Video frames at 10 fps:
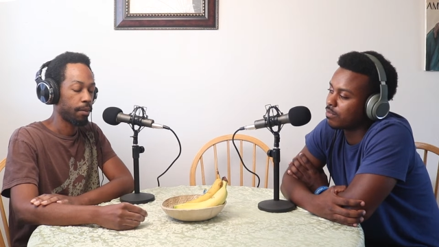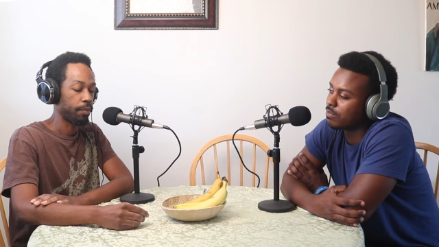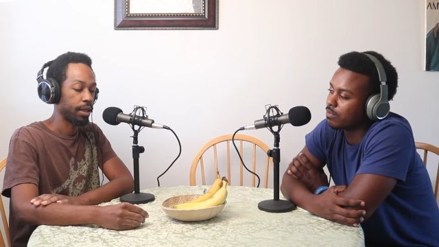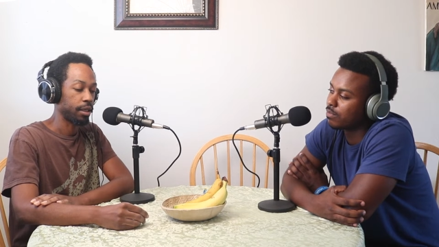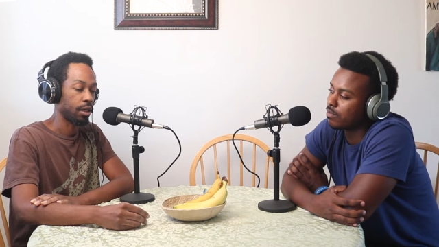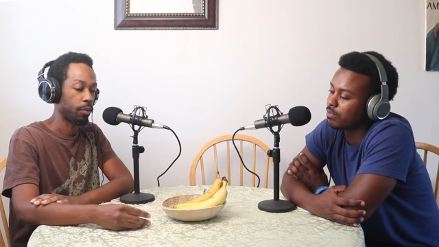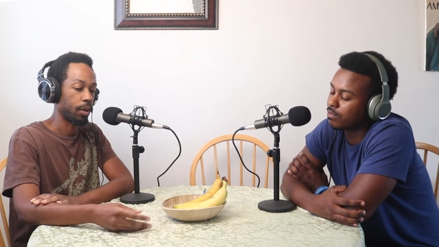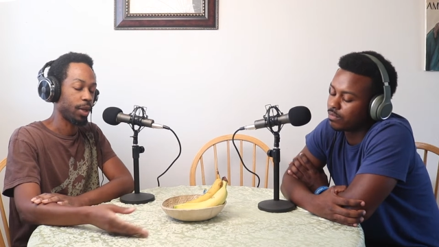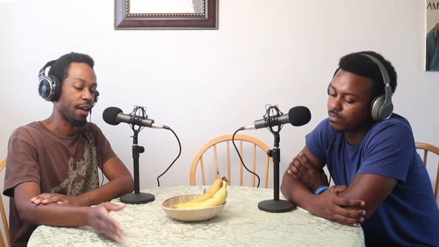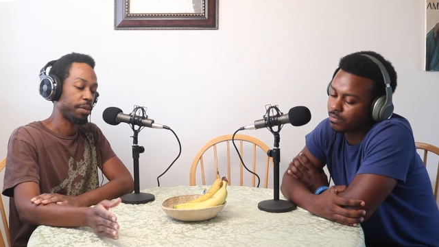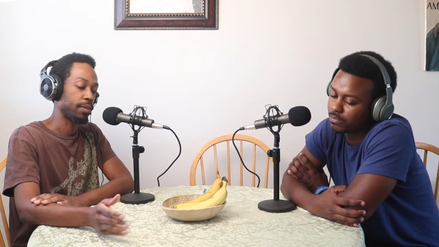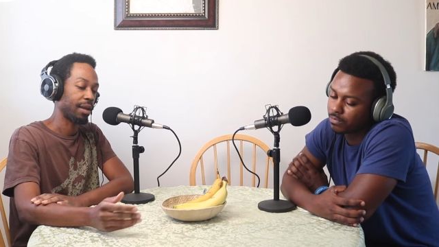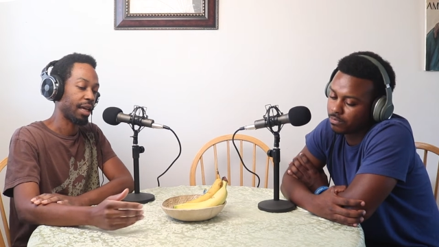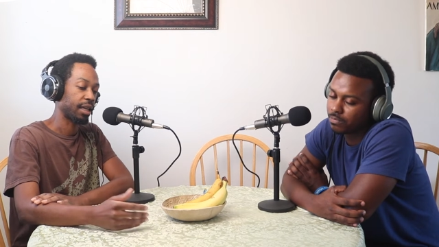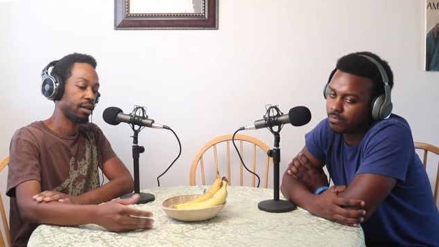Speaker 1: But you know, but we have people
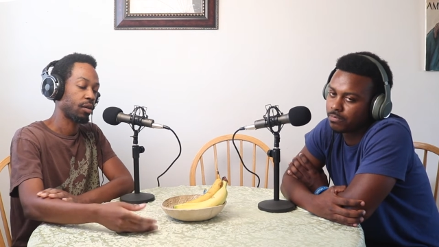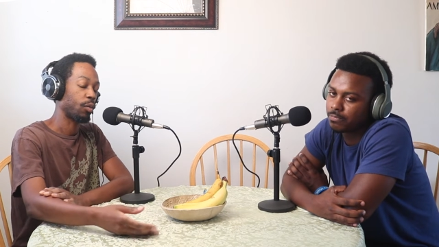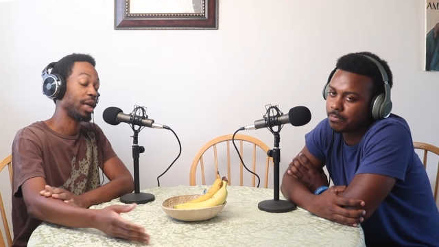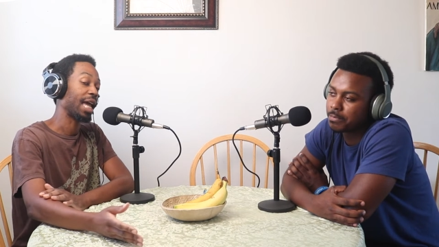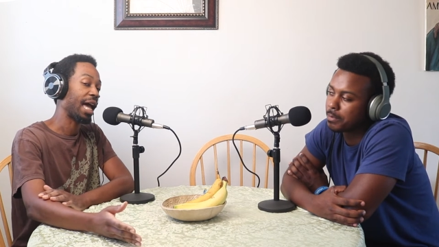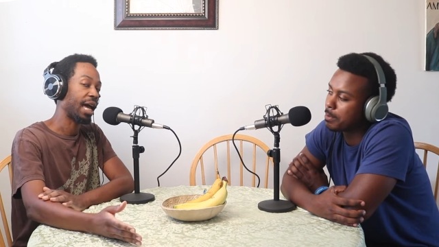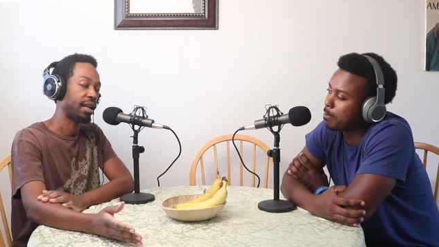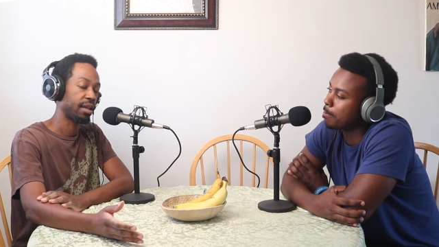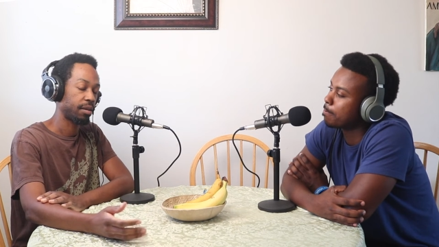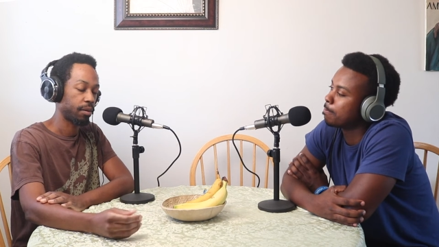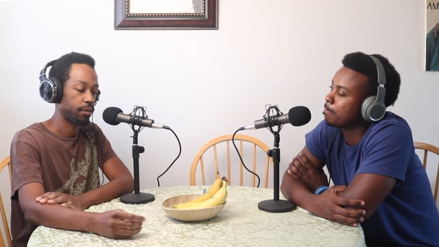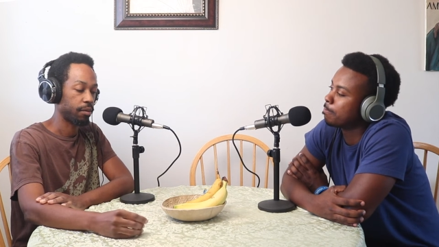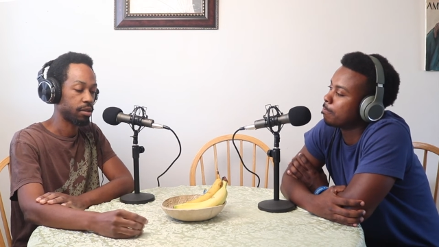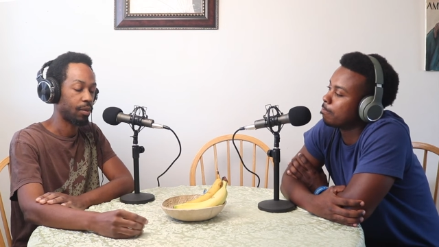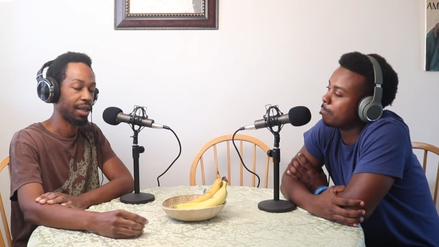like we had
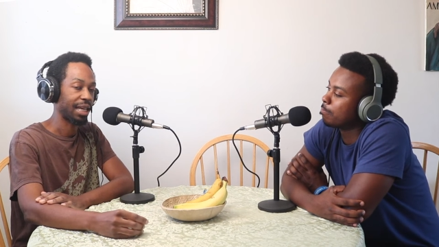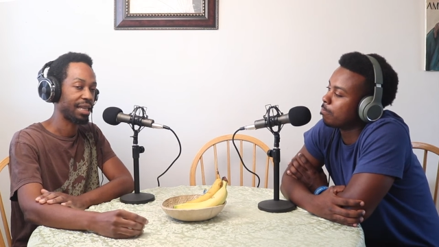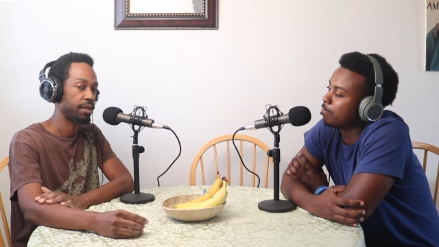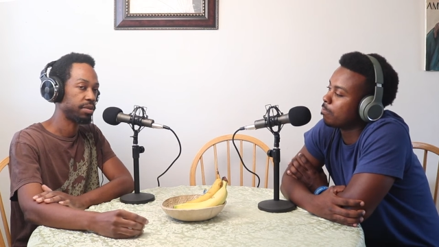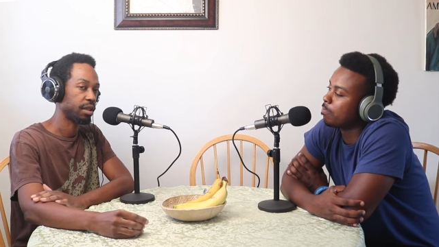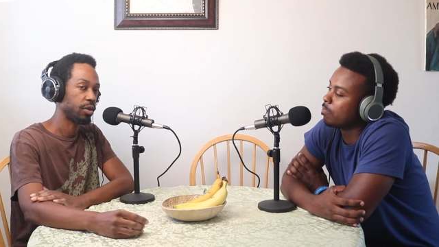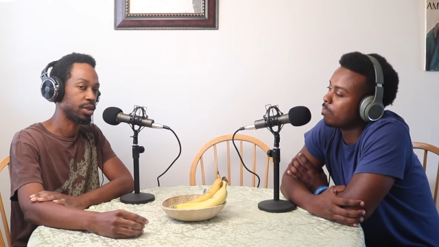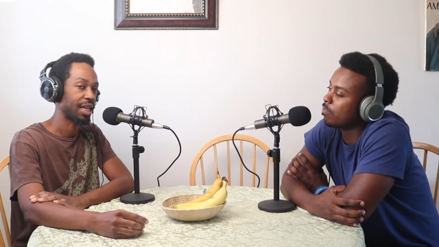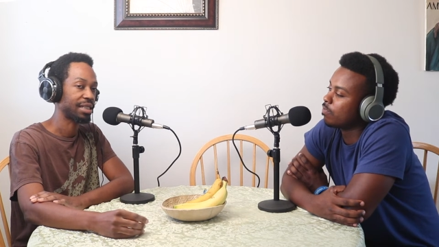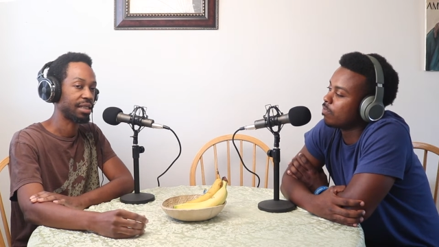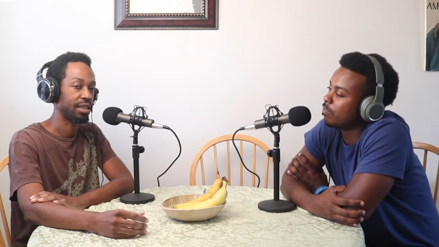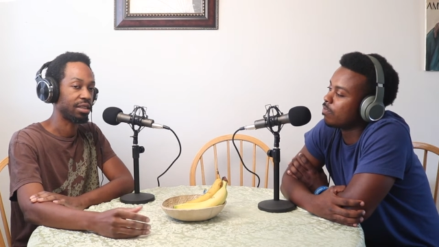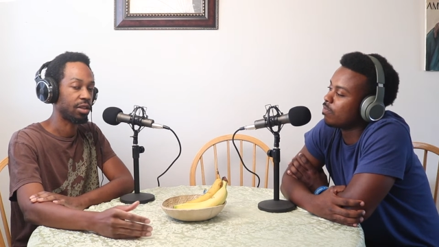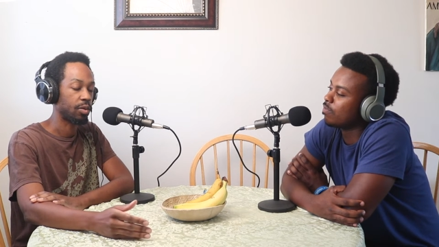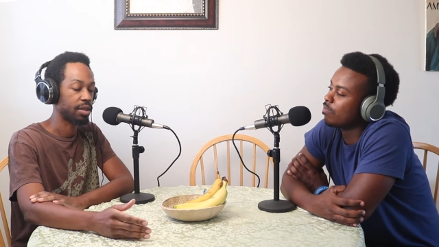someone like Nipsey who was actually
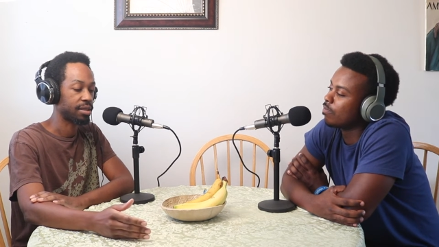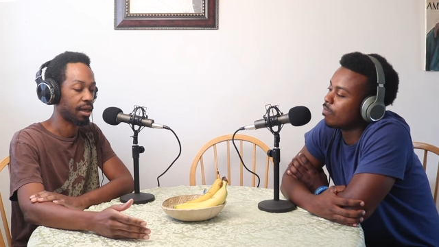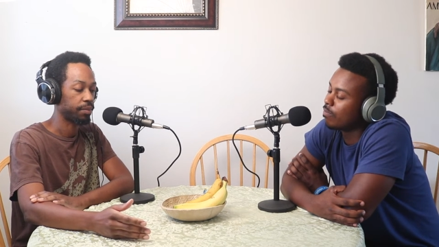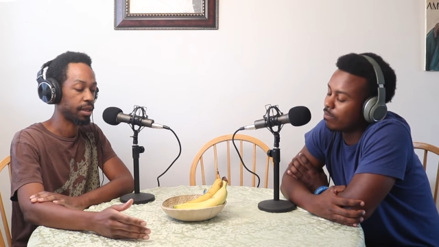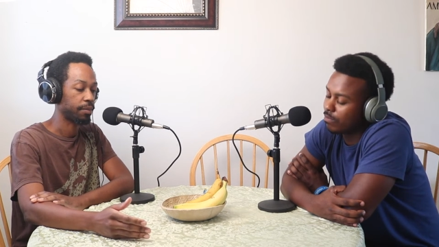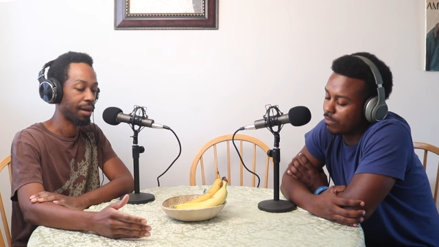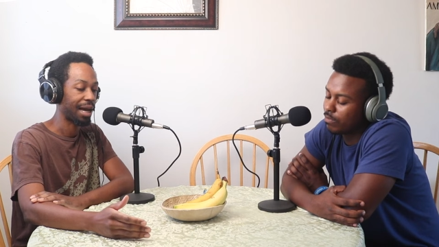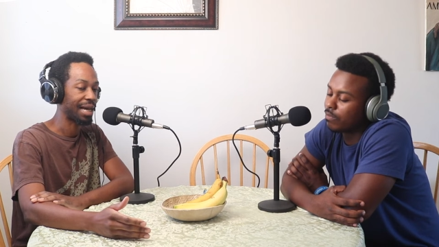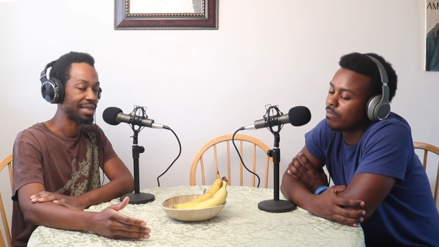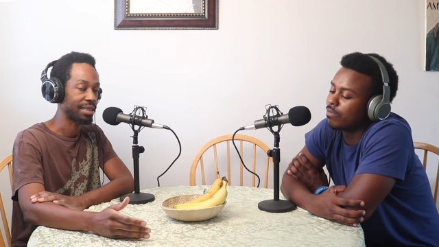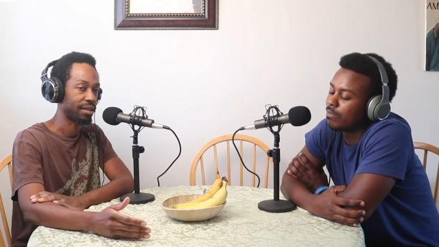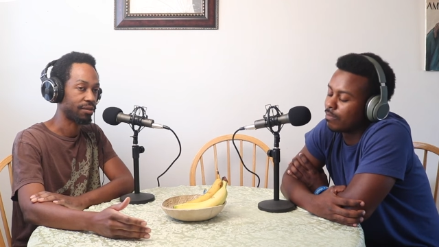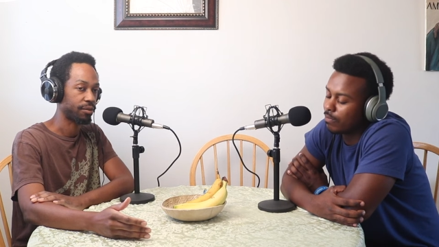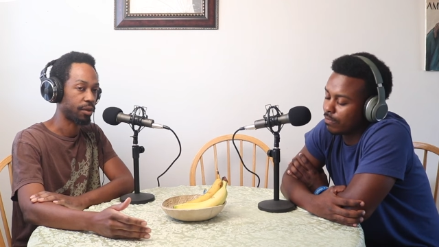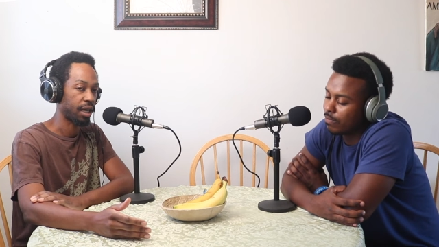doing something positive,
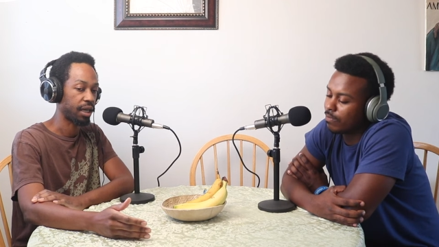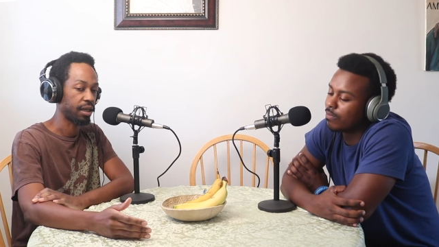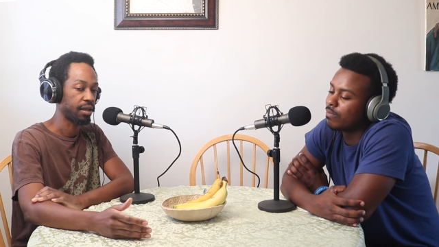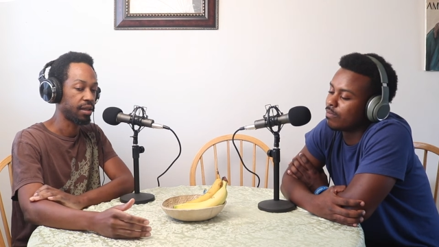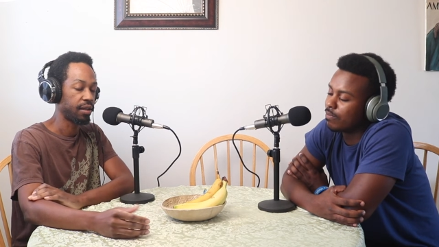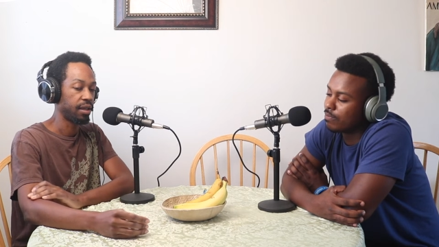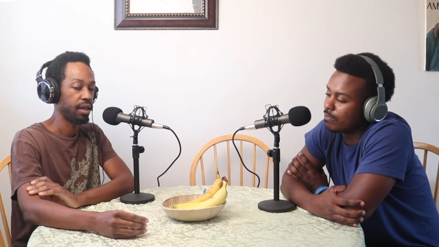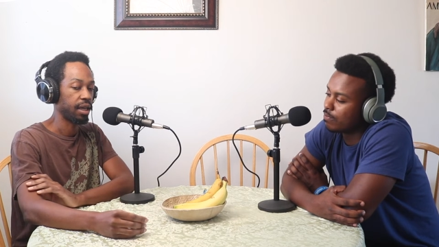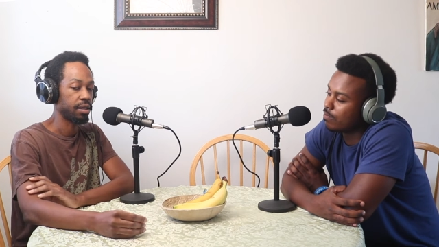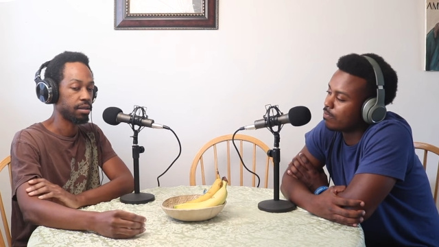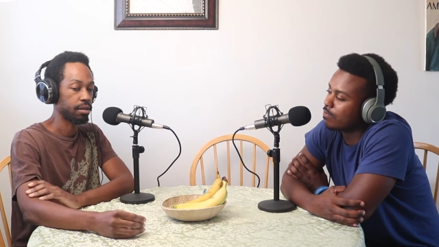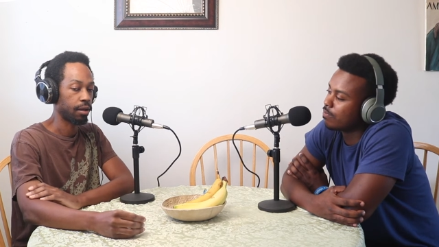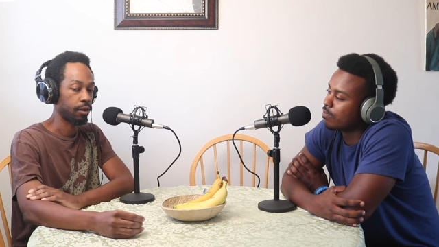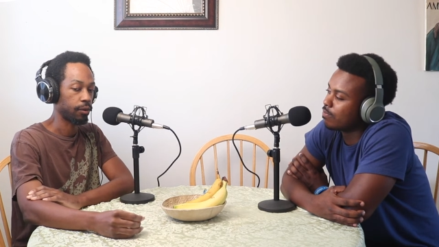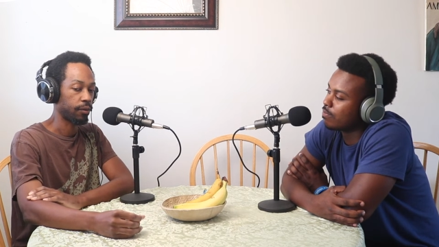right? And
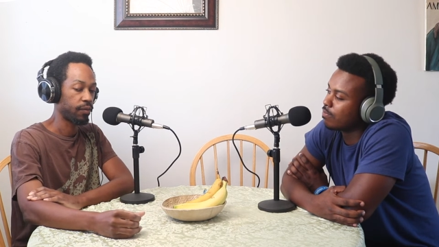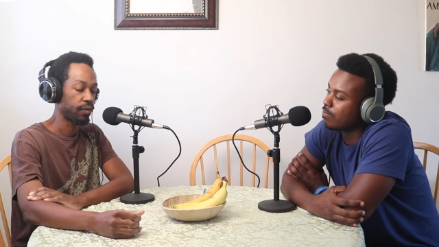so,